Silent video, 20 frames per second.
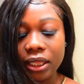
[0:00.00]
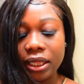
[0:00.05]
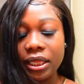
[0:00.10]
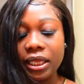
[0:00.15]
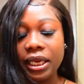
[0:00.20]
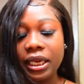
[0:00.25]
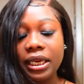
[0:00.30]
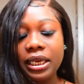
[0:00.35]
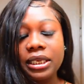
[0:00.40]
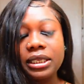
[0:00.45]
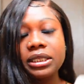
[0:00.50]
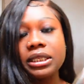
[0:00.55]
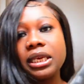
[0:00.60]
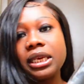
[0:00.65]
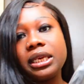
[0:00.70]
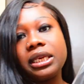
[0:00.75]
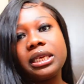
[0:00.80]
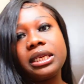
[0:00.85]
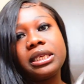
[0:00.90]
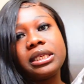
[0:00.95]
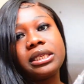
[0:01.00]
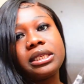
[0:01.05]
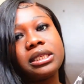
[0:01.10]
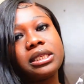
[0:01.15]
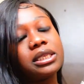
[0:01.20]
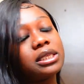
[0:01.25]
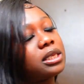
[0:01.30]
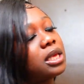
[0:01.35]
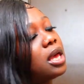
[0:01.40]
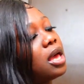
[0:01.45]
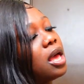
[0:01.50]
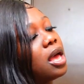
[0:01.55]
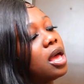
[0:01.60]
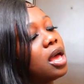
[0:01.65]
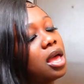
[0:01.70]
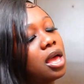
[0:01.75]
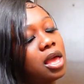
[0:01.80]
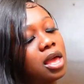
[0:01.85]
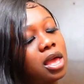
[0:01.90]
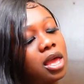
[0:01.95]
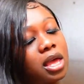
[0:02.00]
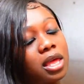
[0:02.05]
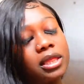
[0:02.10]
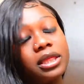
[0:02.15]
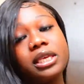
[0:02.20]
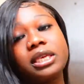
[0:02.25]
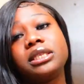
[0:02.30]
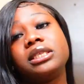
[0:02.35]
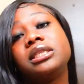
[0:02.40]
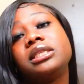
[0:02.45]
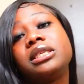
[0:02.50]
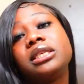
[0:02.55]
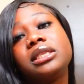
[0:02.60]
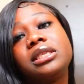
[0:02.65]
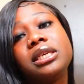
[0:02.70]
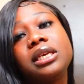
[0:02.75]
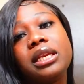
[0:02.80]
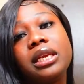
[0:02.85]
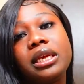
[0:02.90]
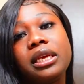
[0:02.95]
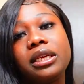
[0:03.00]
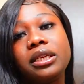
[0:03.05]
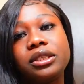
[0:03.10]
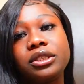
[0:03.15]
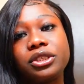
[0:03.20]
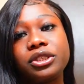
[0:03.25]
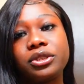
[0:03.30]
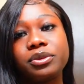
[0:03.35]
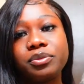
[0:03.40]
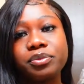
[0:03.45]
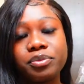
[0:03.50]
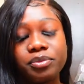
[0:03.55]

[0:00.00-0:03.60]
This is a 10-inch.